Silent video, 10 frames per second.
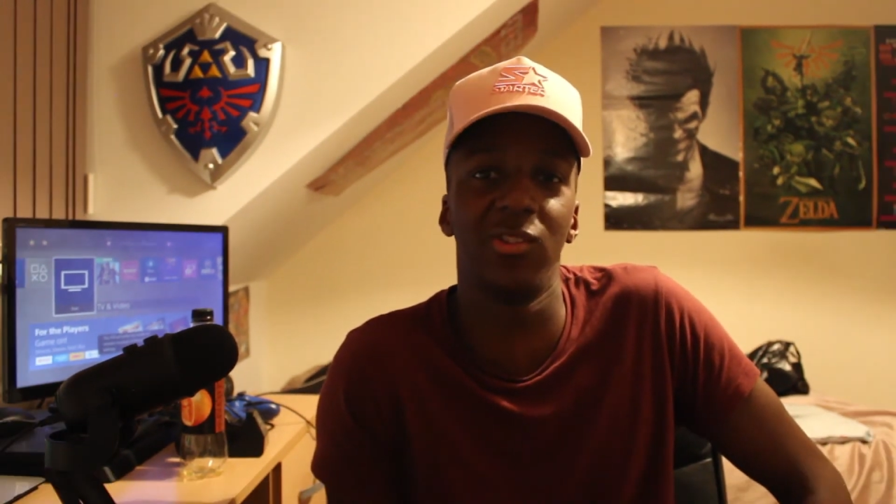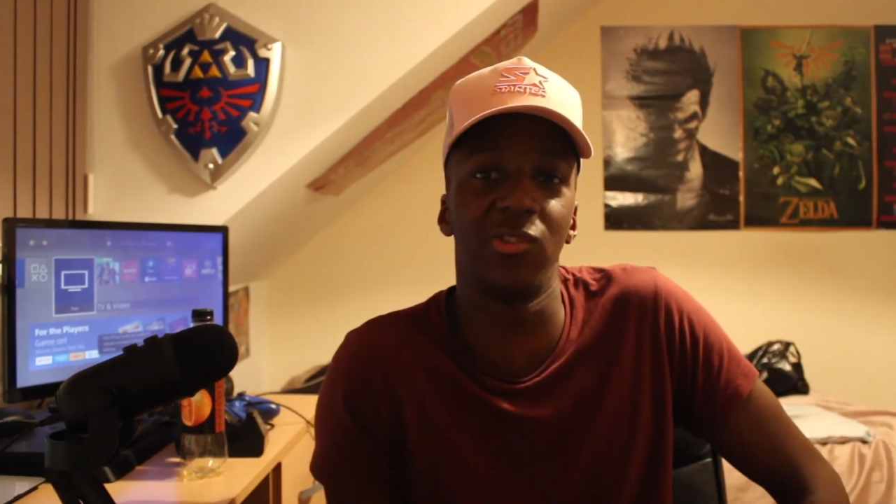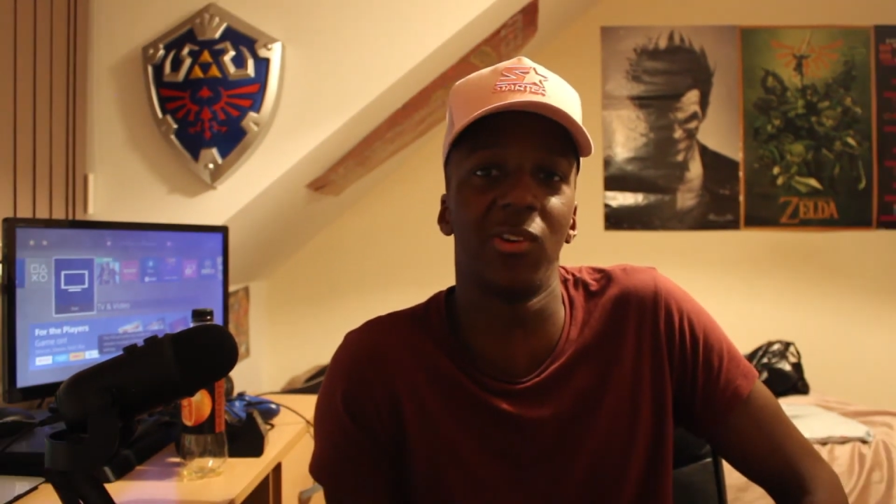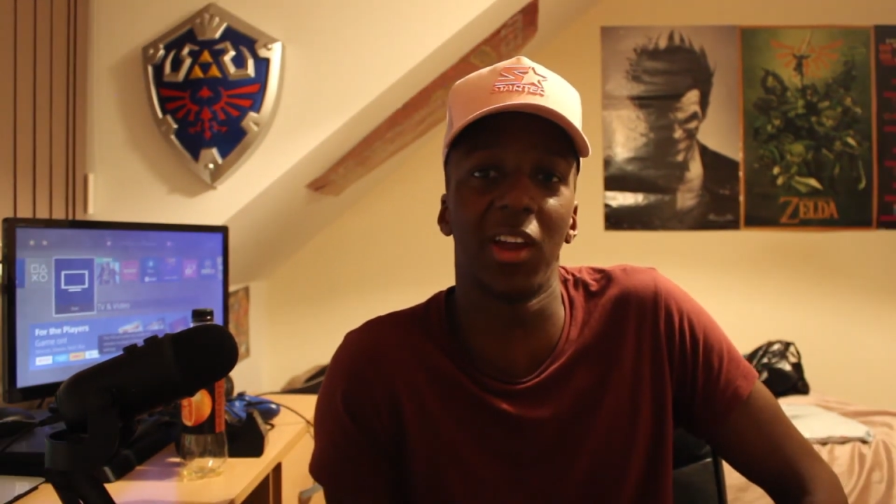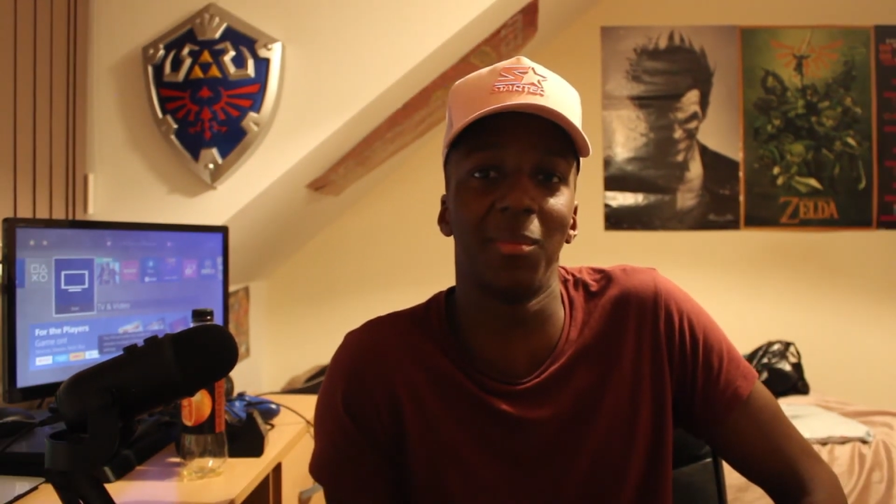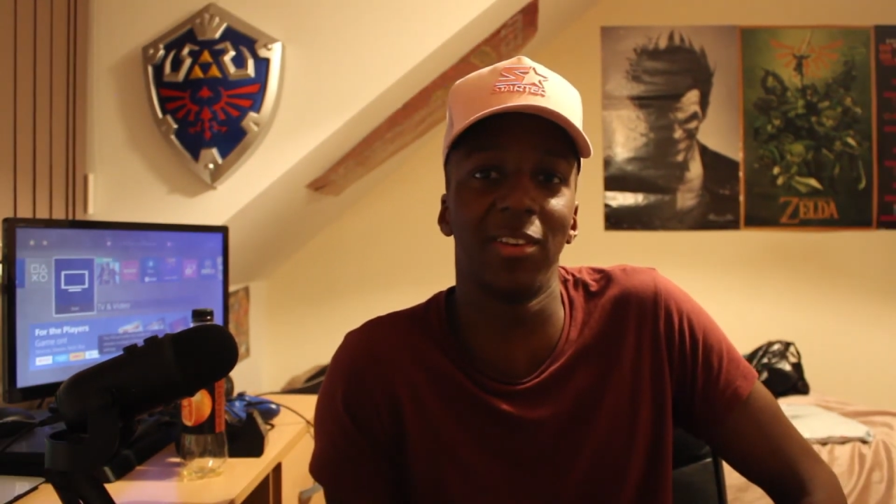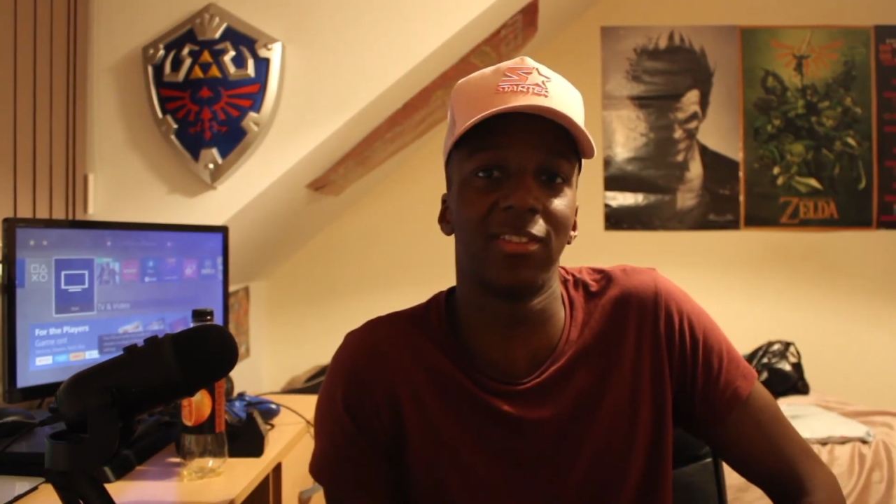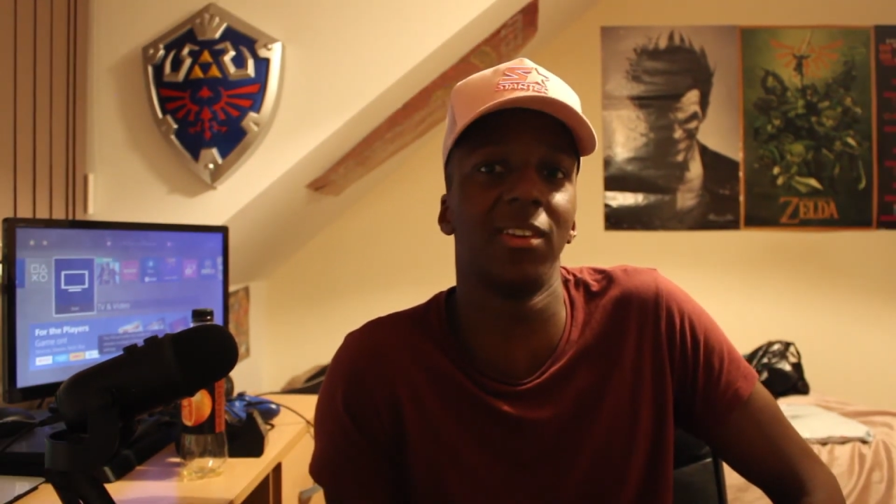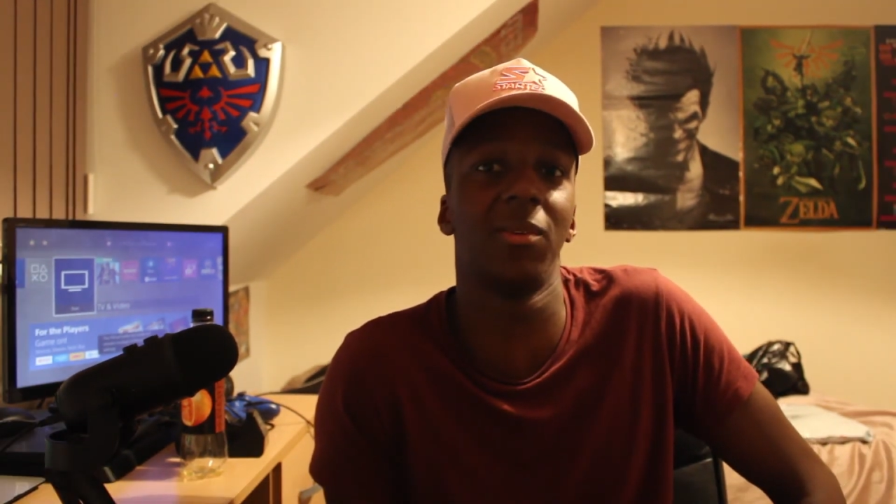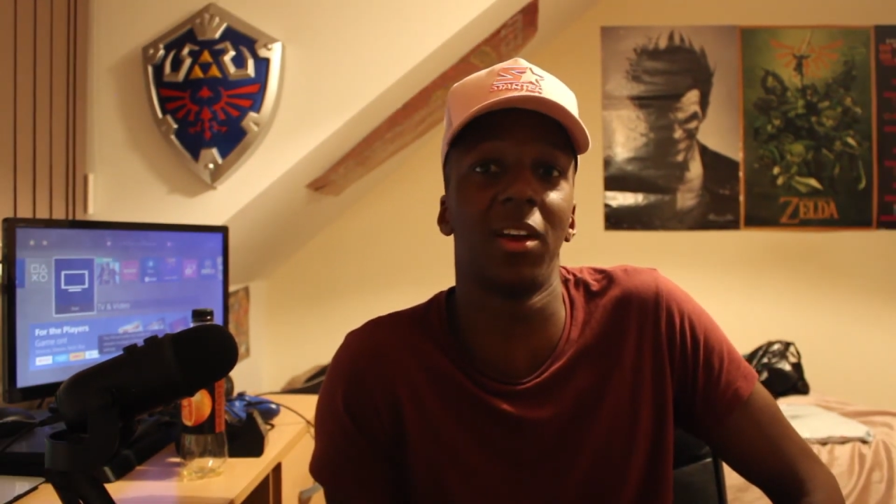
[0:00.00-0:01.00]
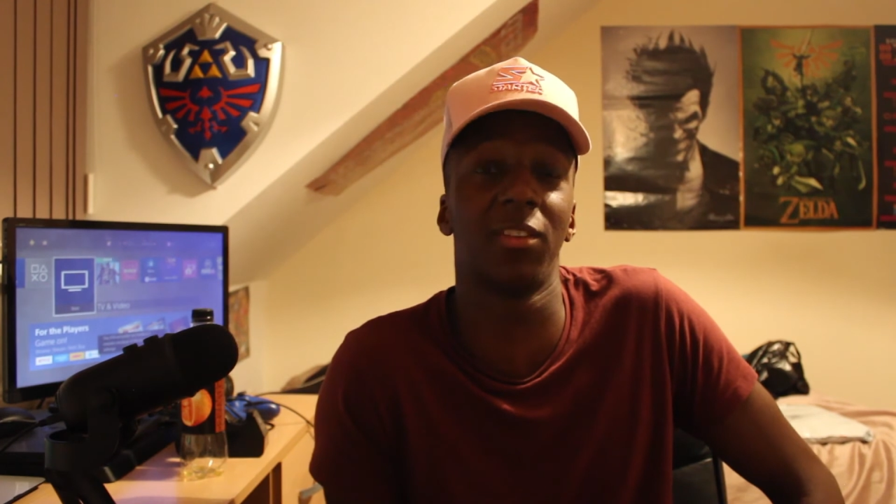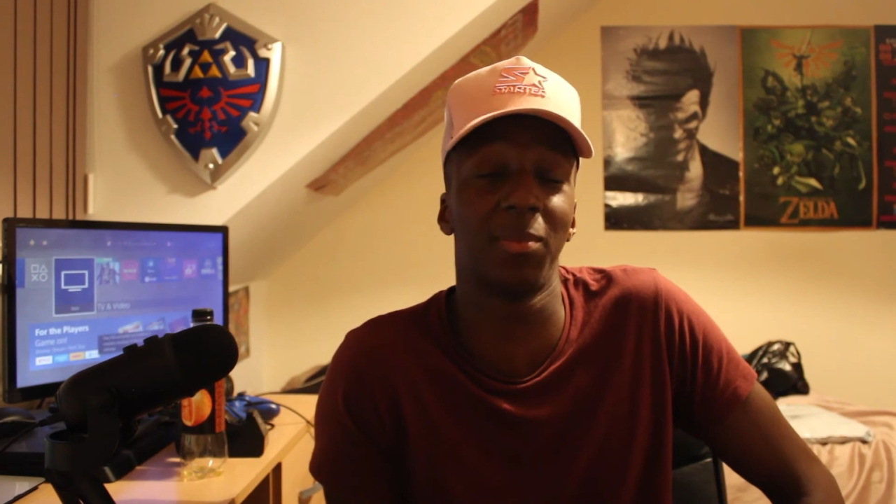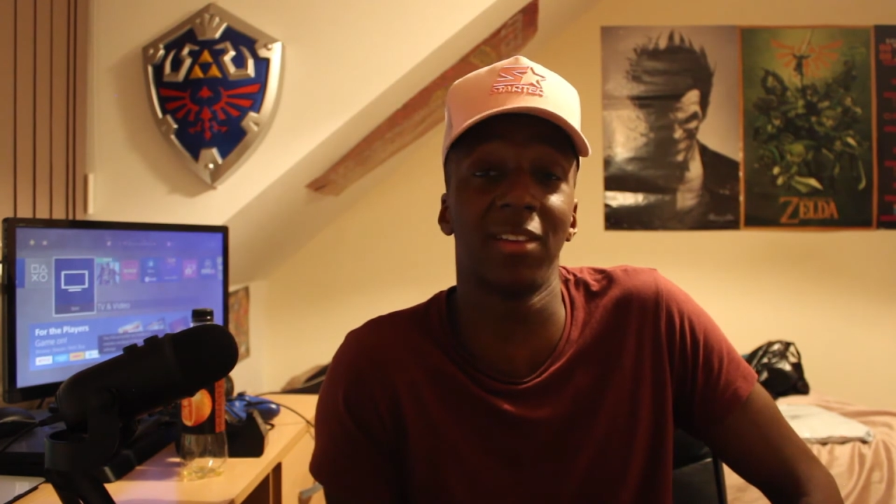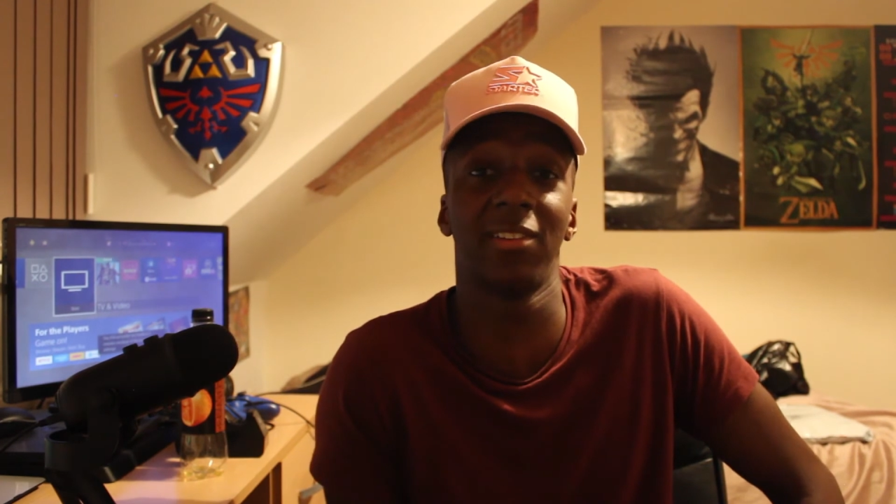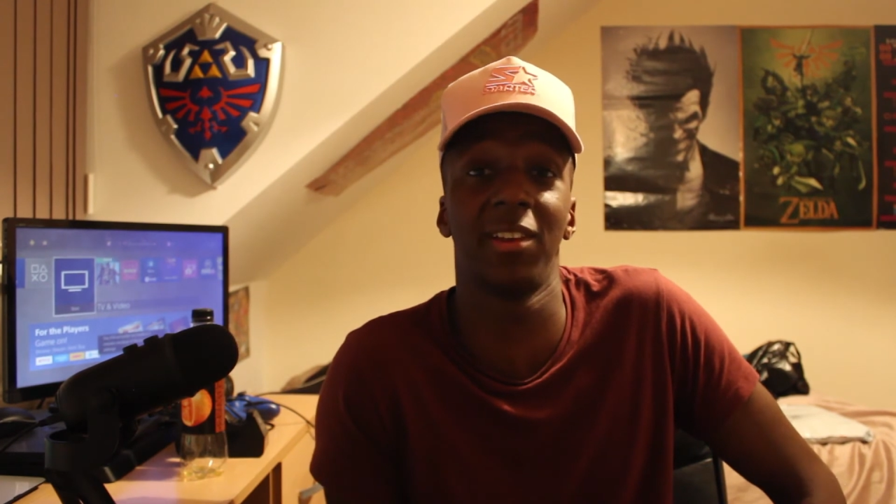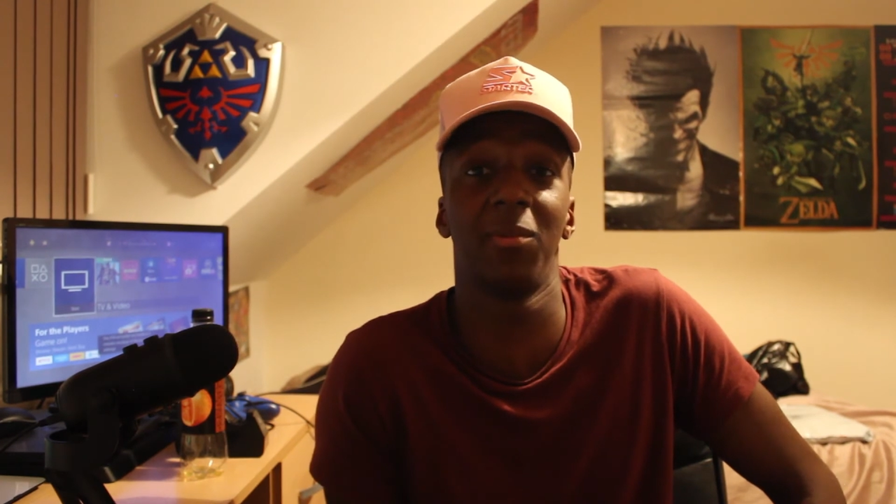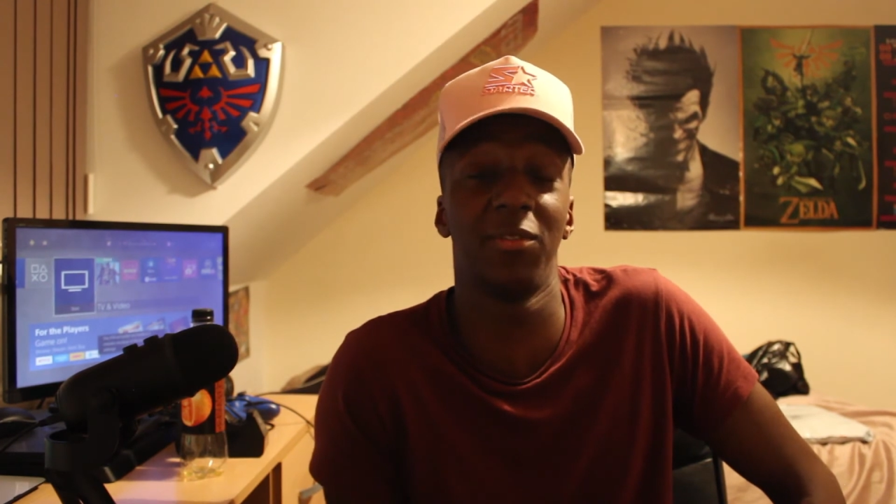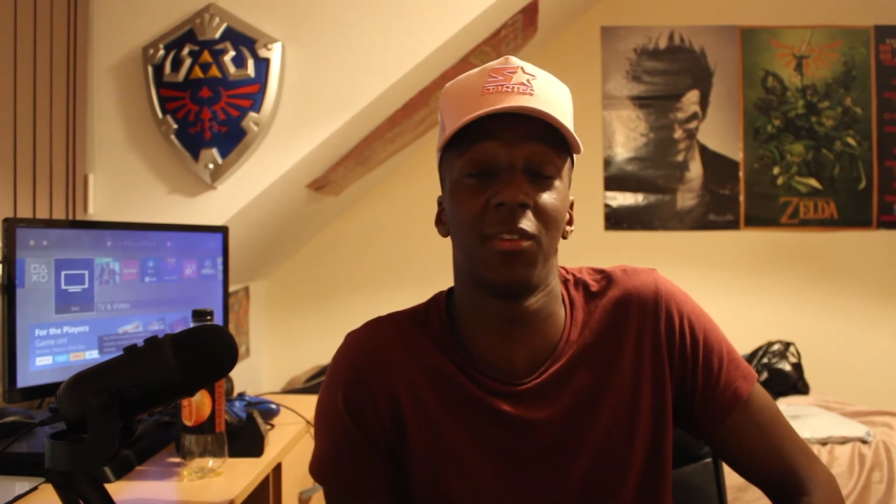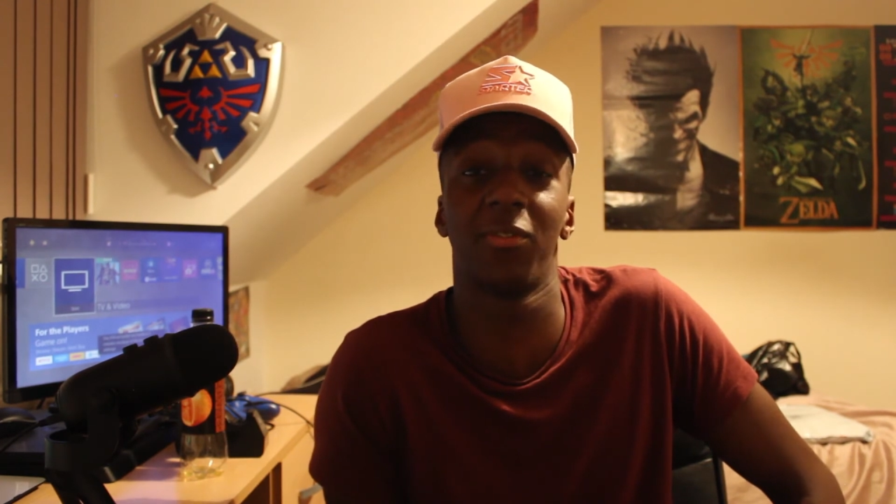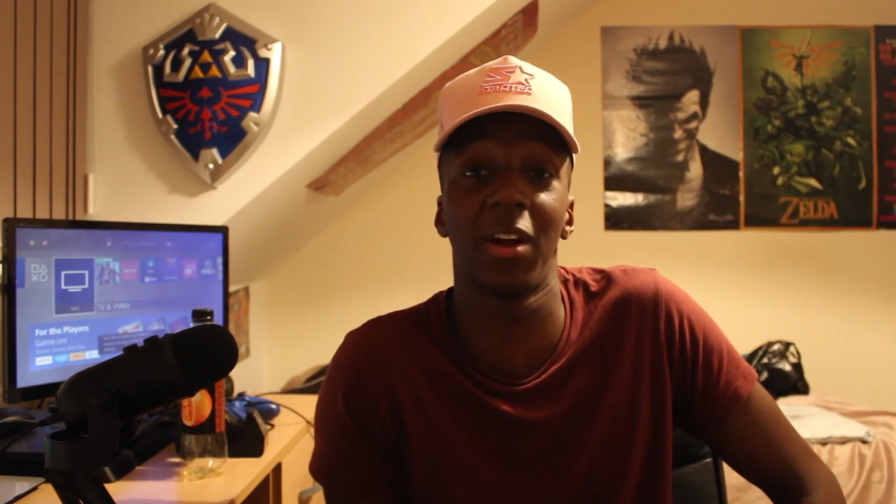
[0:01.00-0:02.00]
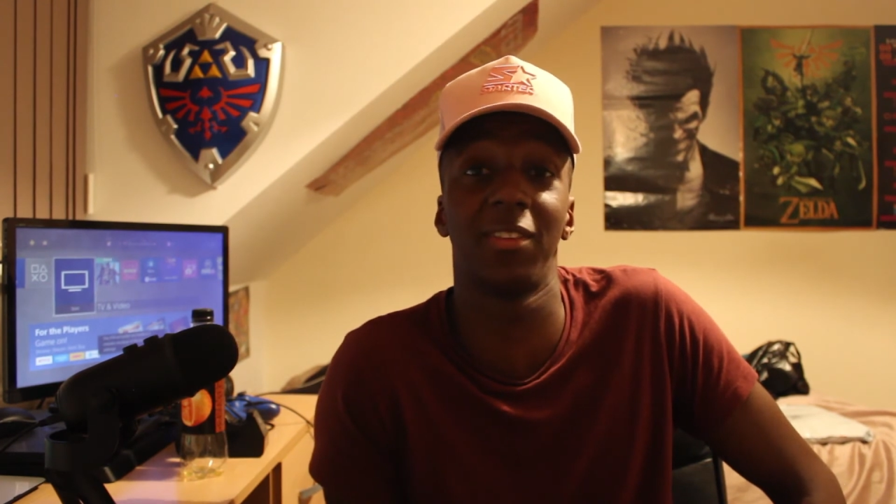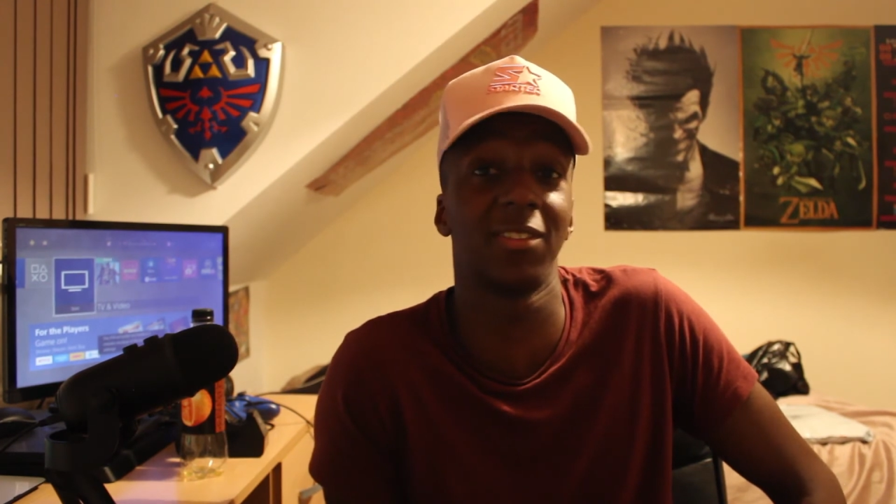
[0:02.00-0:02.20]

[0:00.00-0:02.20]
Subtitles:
during a mission, especially with your friends.